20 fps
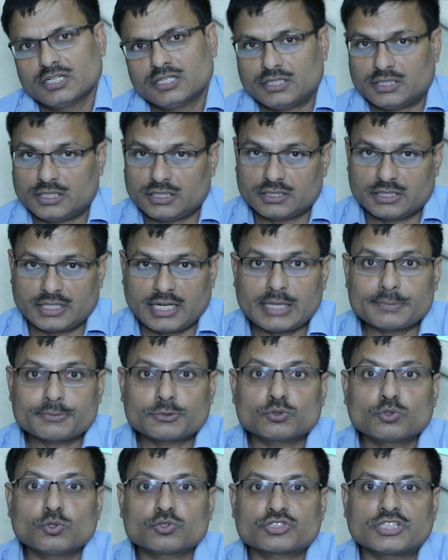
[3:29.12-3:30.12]
then they
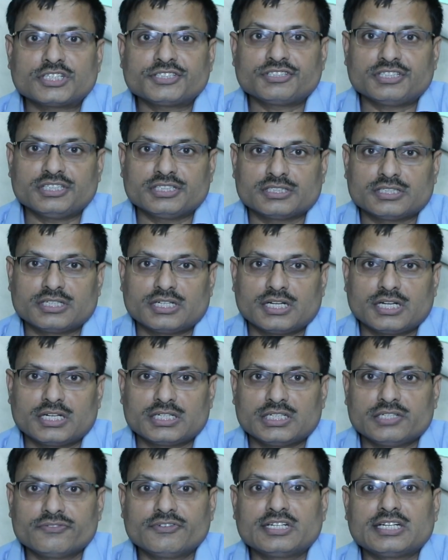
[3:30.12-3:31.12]
have to go surgery,
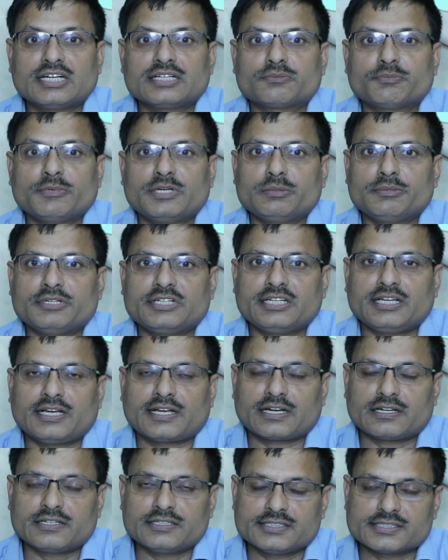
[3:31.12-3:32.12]
and even at very
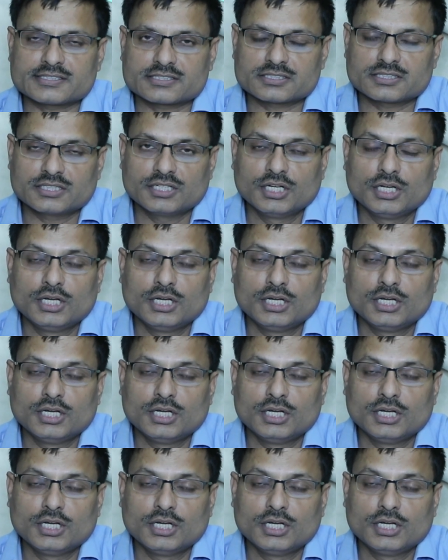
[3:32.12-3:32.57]
early age.